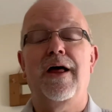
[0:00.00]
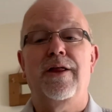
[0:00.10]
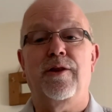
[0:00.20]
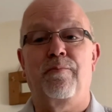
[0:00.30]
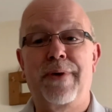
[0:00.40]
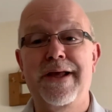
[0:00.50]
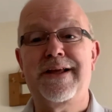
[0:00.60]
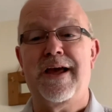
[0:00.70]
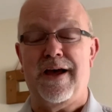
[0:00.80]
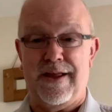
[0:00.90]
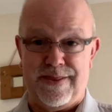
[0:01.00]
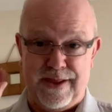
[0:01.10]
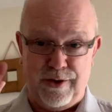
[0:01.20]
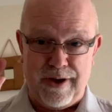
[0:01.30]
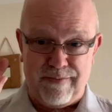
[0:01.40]
The big
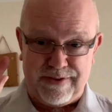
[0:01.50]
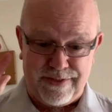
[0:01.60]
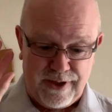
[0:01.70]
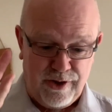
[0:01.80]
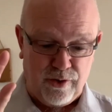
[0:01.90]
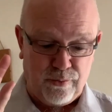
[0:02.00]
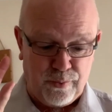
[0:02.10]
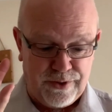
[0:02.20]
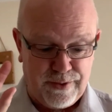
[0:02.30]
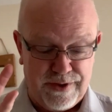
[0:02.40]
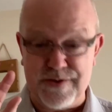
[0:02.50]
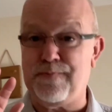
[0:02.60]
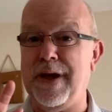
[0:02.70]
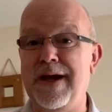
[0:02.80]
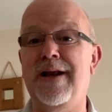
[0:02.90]
thing you have to think of with this
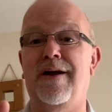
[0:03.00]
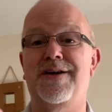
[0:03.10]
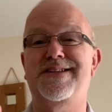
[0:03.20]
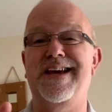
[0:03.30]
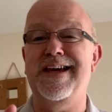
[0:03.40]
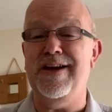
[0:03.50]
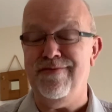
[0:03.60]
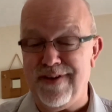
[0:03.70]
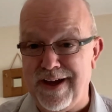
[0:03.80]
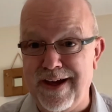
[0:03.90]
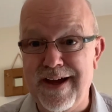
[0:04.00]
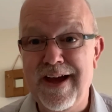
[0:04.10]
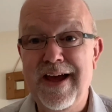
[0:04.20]
speed class EV